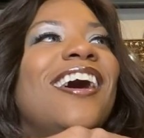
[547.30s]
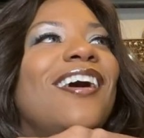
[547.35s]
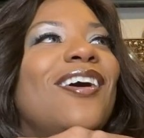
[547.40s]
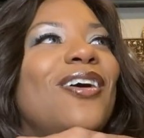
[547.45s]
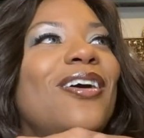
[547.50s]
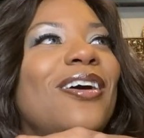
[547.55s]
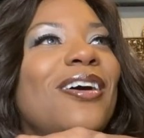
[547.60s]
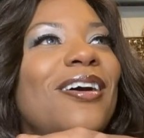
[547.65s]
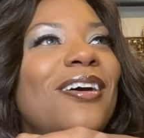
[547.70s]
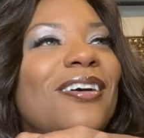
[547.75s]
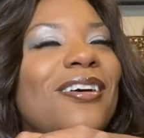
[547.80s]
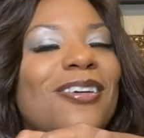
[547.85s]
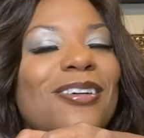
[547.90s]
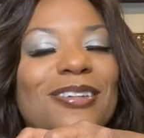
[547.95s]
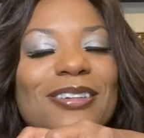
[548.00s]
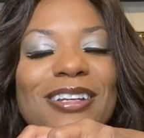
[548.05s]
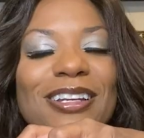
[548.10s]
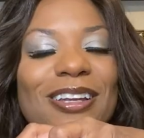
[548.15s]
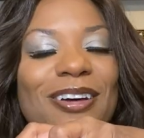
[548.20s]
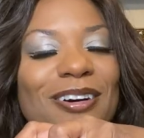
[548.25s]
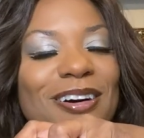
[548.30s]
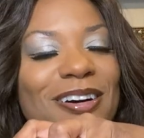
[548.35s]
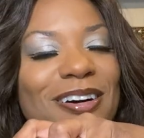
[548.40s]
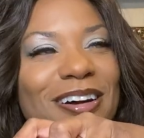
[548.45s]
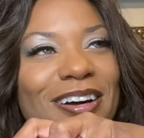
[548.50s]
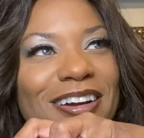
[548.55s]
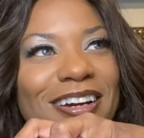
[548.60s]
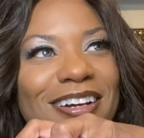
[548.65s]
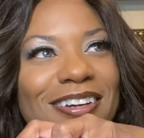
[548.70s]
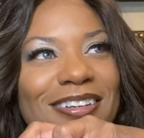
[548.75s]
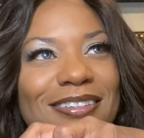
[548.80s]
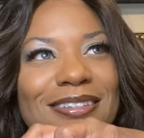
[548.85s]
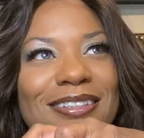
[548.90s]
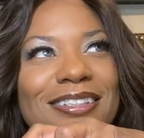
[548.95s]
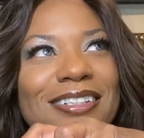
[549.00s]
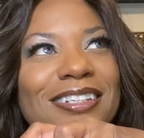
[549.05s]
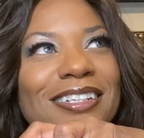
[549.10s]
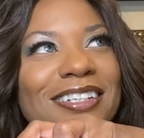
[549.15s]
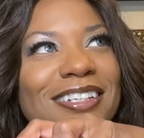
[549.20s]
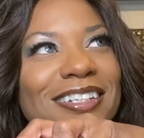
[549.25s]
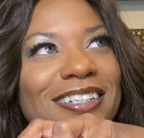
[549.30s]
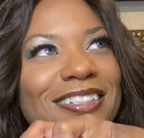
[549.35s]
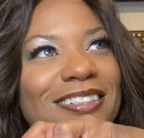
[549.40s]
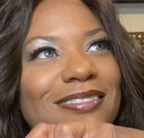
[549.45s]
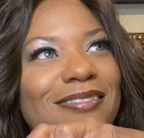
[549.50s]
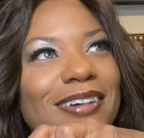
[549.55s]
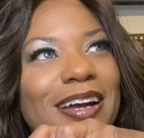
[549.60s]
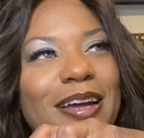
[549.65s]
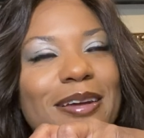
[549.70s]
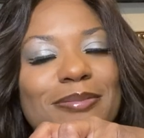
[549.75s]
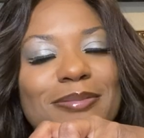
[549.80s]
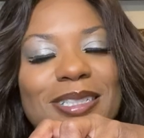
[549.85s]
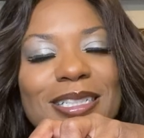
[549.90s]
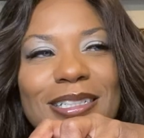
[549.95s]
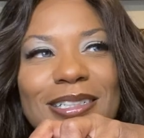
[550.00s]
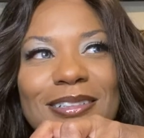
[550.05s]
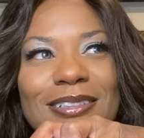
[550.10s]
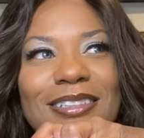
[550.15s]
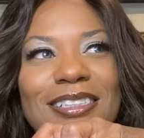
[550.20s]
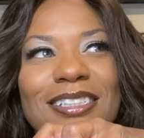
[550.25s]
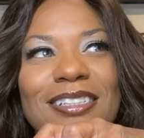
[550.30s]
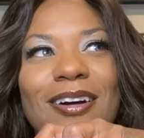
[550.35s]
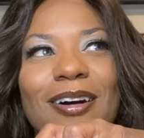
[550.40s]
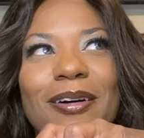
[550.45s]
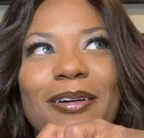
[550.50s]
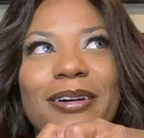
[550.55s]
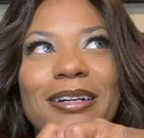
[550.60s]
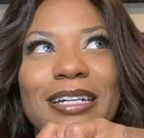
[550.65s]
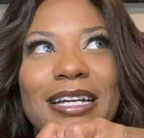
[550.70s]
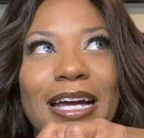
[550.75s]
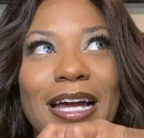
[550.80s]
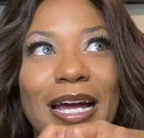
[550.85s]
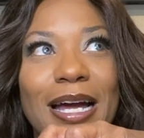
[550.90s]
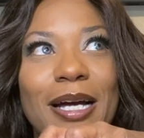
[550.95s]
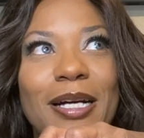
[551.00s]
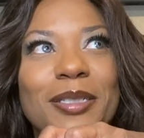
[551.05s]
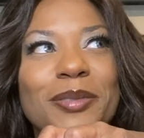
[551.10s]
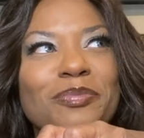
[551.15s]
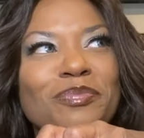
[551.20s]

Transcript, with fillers: Oh, Lord. Goodness, grape juice. So, yeah.